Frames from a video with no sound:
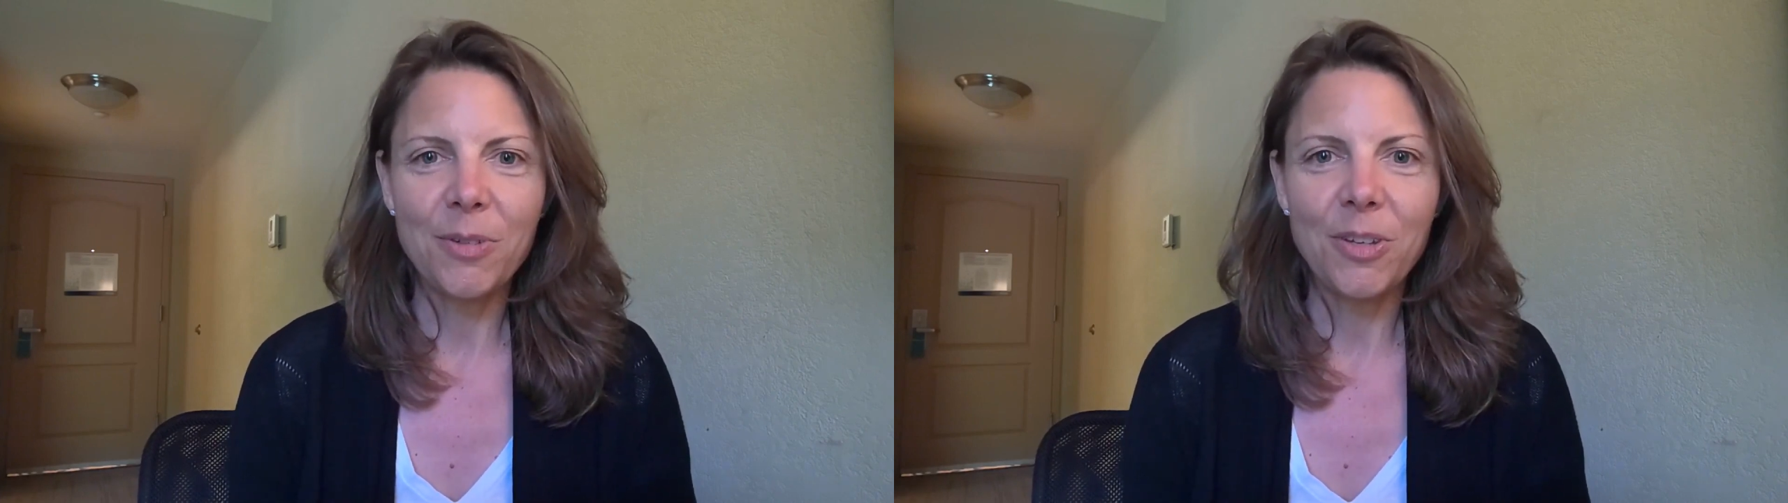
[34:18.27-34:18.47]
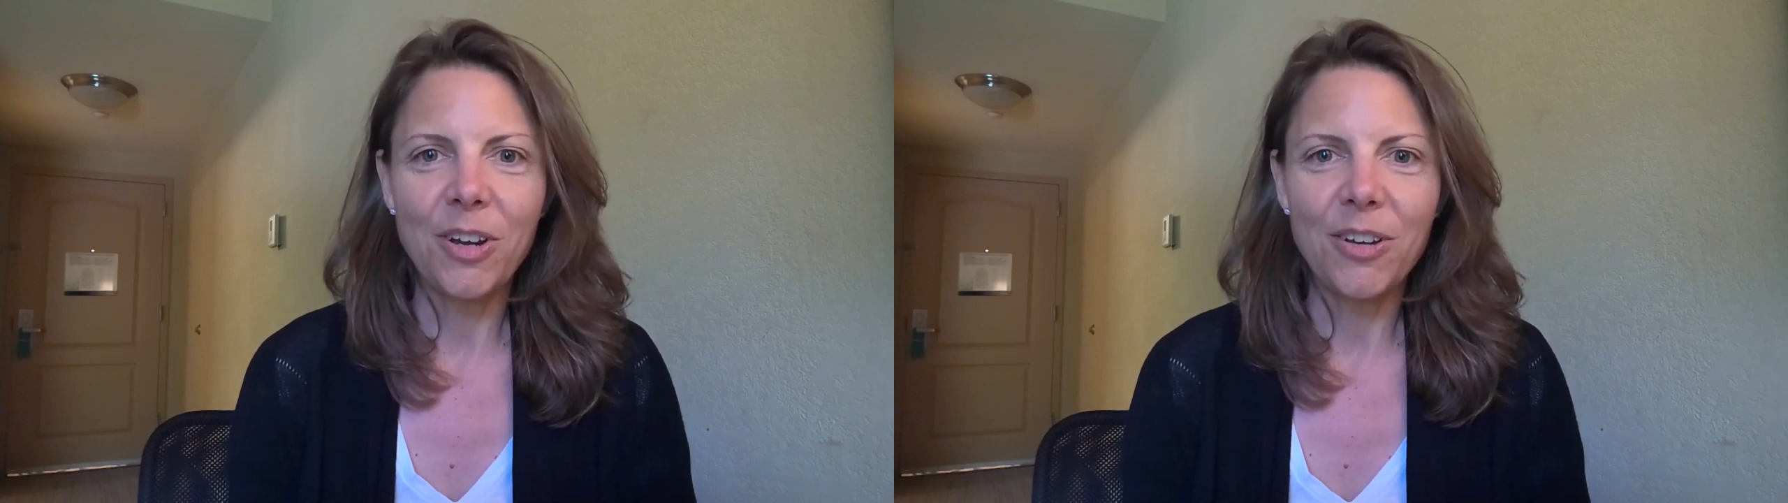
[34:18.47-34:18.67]

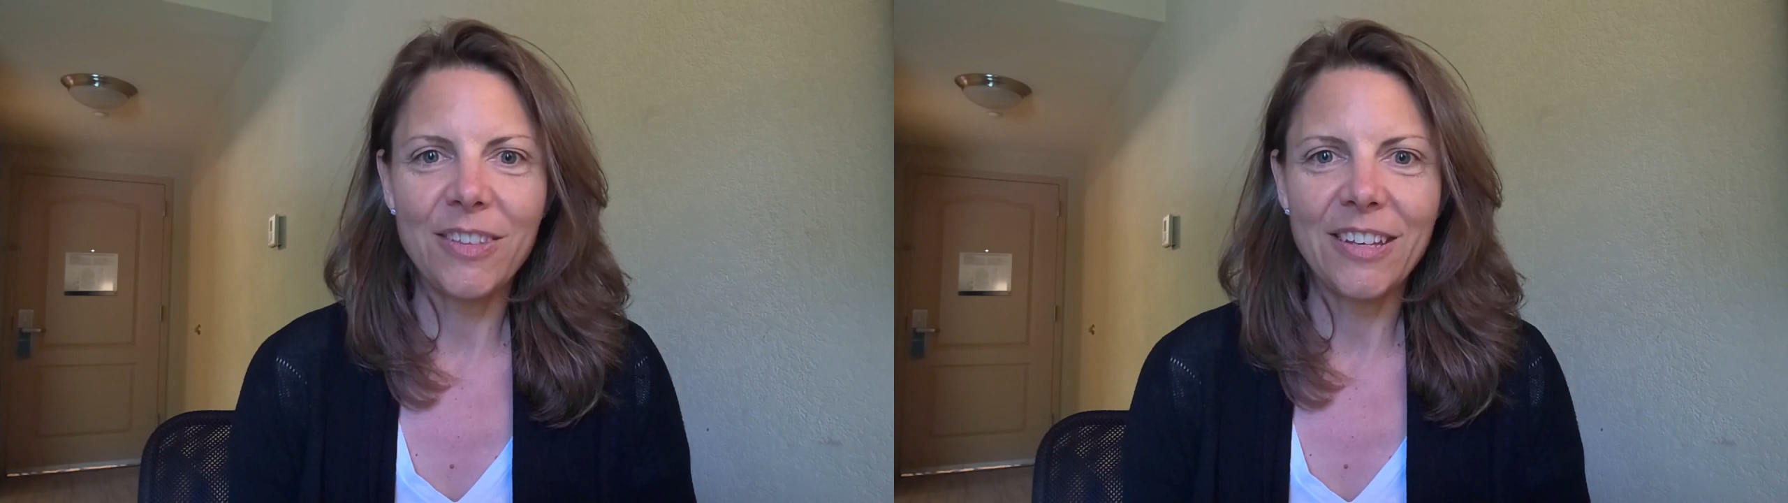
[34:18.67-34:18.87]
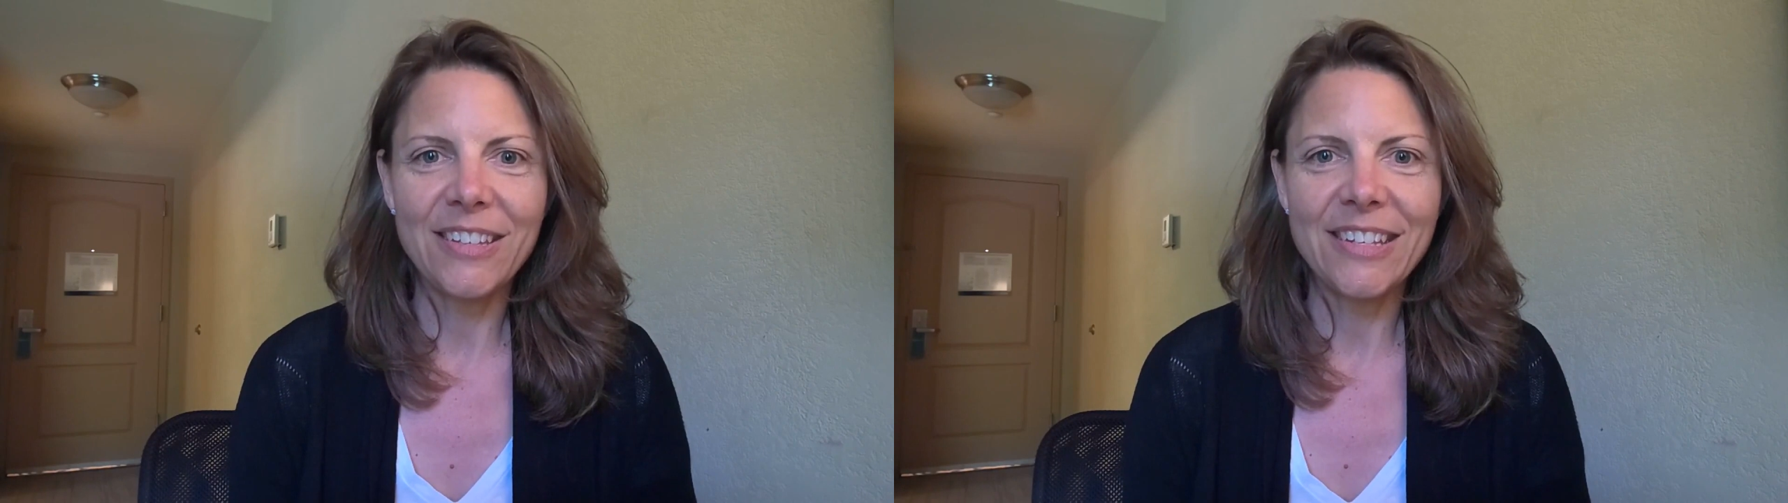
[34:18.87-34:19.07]
really hard
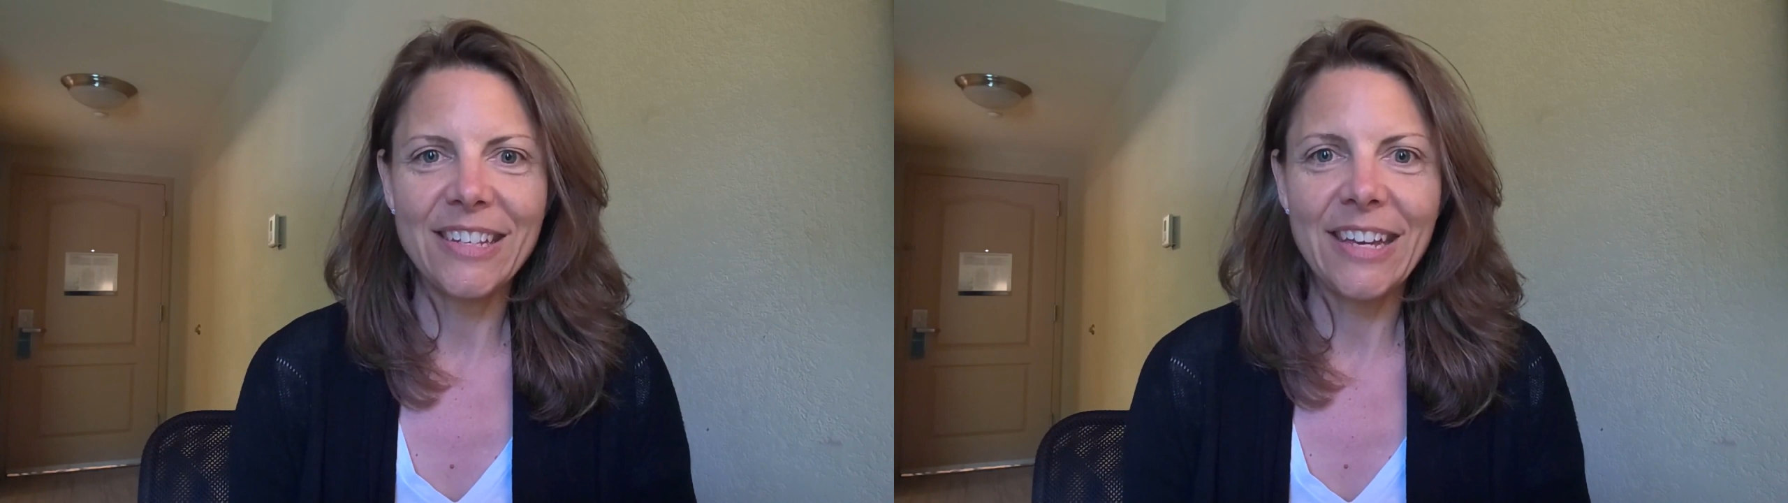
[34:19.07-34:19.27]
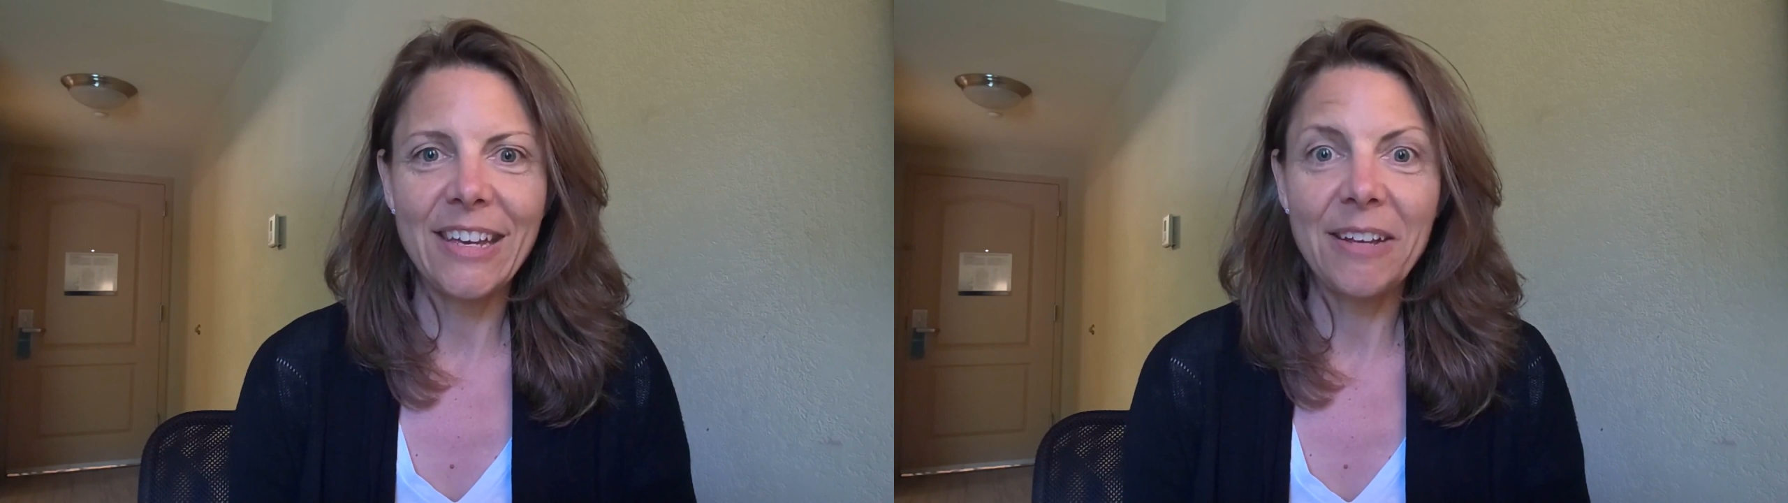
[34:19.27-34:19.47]
things as
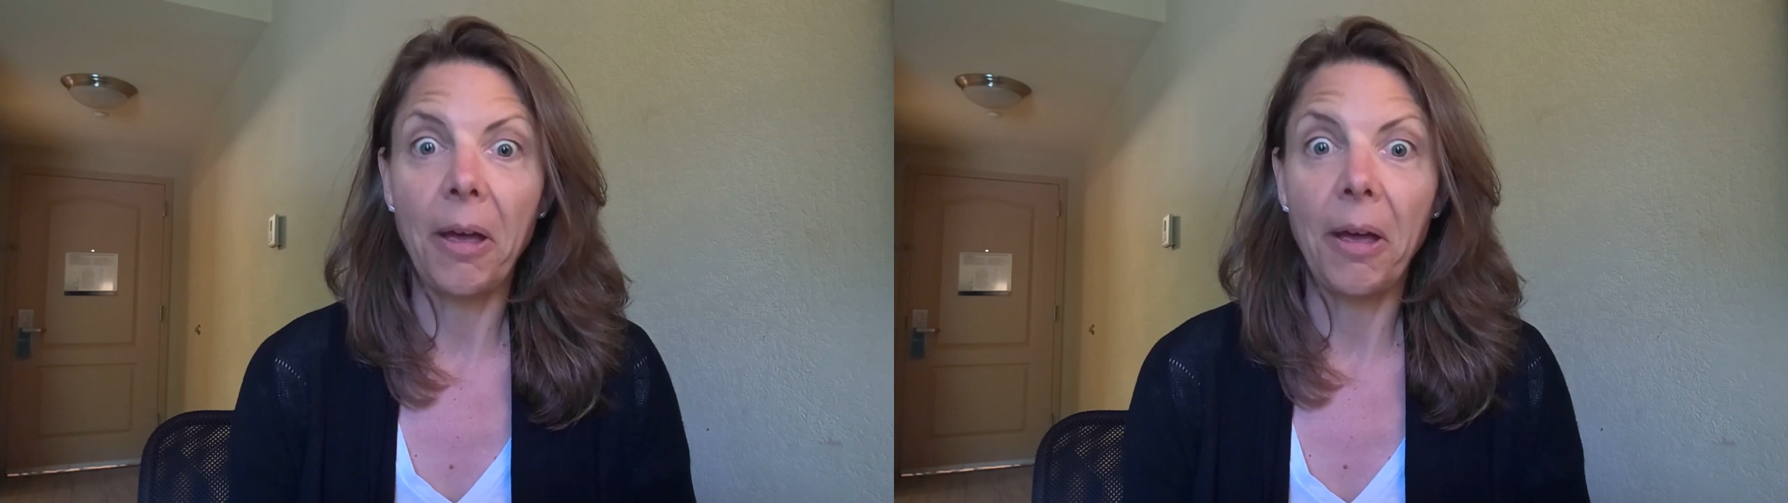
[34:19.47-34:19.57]
a kid.